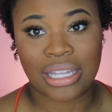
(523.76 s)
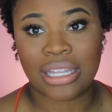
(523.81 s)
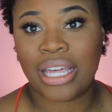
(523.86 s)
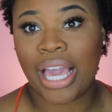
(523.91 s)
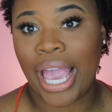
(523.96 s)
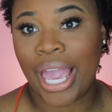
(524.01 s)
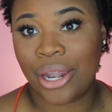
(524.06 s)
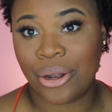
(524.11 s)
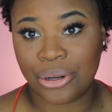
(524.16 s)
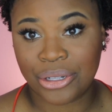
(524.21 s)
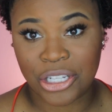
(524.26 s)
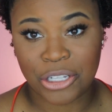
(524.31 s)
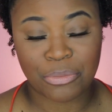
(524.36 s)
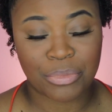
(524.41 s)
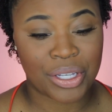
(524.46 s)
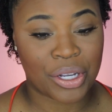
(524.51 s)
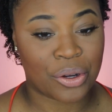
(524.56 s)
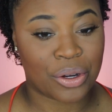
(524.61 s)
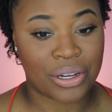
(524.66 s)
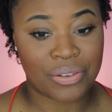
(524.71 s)
catered to
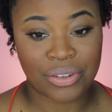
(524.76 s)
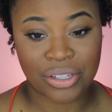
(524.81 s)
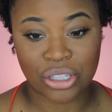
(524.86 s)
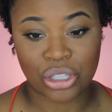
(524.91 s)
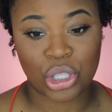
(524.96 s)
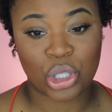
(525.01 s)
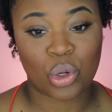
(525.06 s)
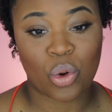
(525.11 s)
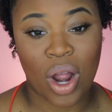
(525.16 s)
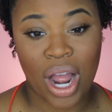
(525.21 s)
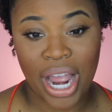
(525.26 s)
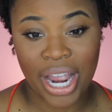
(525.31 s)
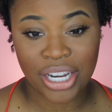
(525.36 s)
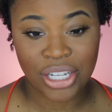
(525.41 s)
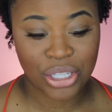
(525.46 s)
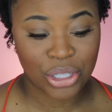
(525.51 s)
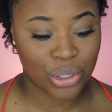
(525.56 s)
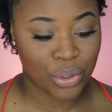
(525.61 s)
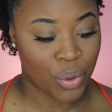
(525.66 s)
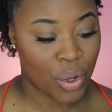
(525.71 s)
me or even tried
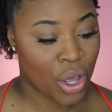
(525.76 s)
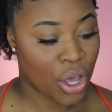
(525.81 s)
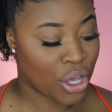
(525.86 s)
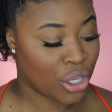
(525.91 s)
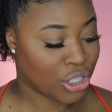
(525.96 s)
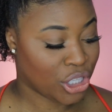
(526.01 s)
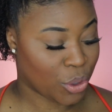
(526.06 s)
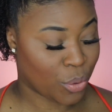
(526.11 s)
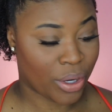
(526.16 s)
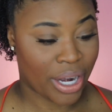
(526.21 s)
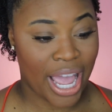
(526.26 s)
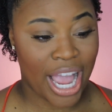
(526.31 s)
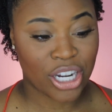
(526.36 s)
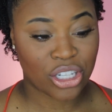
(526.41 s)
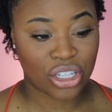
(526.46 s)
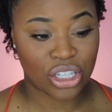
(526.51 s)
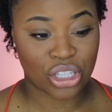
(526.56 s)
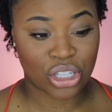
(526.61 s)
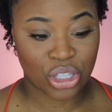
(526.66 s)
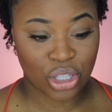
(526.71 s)
to. So when I
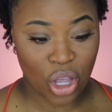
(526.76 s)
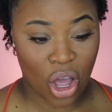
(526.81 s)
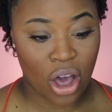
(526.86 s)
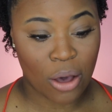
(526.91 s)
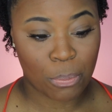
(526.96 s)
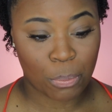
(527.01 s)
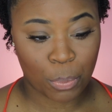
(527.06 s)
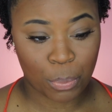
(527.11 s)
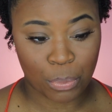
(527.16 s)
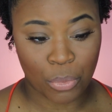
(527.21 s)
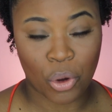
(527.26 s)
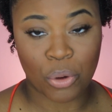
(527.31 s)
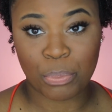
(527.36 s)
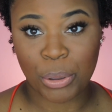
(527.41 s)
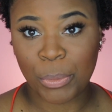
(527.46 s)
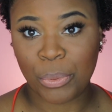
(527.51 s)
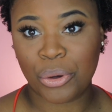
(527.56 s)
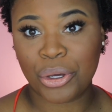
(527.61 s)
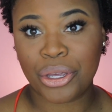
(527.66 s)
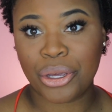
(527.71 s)
actually saw on
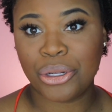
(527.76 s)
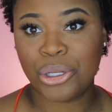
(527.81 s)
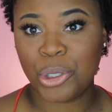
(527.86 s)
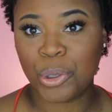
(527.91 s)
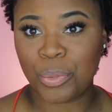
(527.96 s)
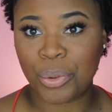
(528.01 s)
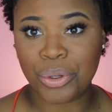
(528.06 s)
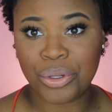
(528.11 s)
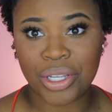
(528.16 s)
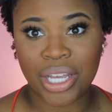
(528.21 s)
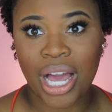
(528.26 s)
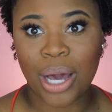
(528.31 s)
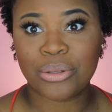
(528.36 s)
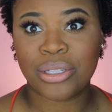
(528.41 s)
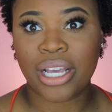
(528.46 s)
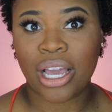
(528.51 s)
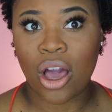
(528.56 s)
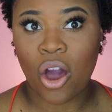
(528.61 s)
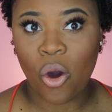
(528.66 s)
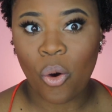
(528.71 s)
people on YouTube using it, I was
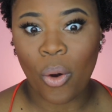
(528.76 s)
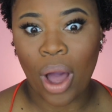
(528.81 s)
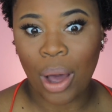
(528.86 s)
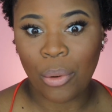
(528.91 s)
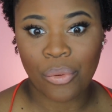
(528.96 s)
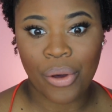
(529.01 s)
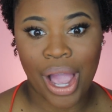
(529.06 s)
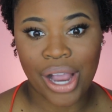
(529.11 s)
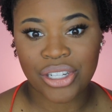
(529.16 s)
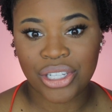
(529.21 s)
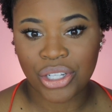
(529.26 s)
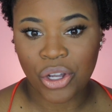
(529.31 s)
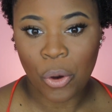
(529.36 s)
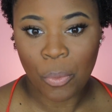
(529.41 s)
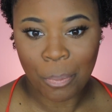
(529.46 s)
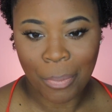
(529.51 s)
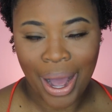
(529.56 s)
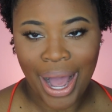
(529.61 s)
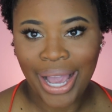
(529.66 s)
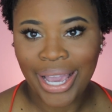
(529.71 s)
like, oh, I will actually go
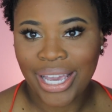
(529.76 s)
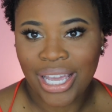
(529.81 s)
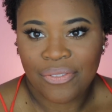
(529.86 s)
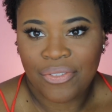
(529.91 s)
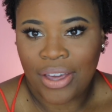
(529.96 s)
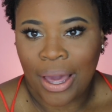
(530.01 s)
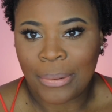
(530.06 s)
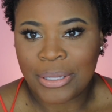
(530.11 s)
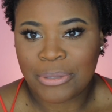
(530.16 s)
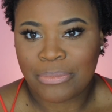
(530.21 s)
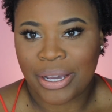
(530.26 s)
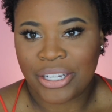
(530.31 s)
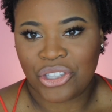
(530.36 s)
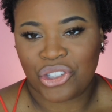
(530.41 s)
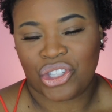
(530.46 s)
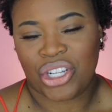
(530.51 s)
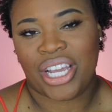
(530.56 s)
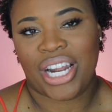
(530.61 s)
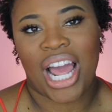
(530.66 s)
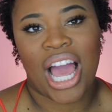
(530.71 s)
buy it. It becomes my
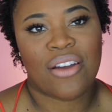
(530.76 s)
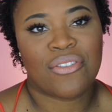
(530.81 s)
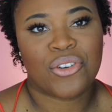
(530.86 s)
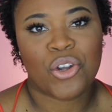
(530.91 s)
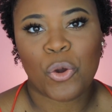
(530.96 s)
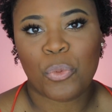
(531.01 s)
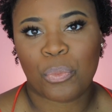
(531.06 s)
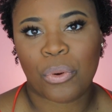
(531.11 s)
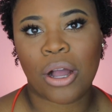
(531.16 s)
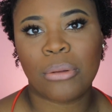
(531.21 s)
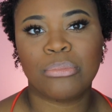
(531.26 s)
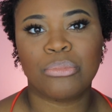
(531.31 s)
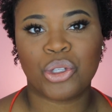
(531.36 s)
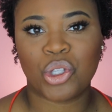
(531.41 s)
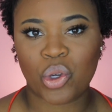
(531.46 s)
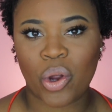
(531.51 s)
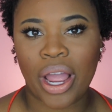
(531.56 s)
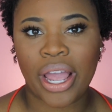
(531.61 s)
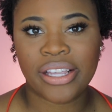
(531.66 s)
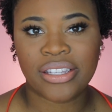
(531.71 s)
shade. I have no problem
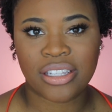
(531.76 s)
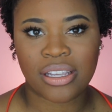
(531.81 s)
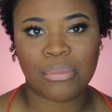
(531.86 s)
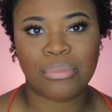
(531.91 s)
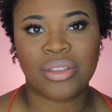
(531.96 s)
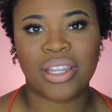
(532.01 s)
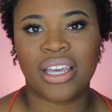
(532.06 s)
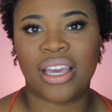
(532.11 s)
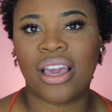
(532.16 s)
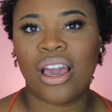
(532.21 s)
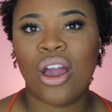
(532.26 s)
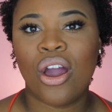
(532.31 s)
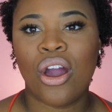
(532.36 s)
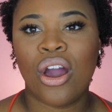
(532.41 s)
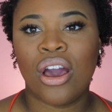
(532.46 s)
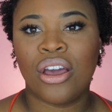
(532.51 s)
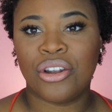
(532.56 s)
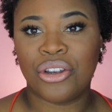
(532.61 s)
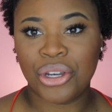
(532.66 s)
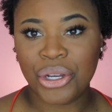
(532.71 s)
trying something
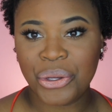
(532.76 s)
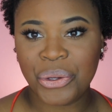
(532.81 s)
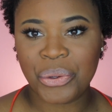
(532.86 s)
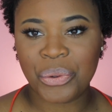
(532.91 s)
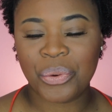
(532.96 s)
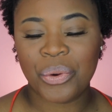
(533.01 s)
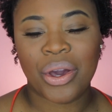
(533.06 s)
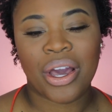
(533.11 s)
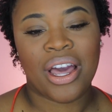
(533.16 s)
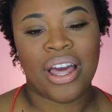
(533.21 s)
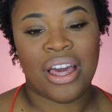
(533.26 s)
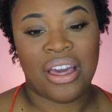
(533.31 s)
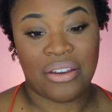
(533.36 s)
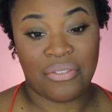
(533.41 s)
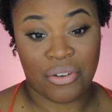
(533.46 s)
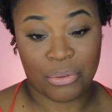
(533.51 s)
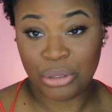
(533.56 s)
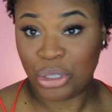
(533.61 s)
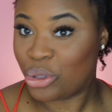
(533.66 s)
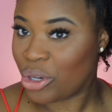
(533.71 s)
new
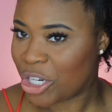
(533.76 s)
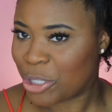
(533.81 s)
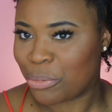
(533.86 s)
from the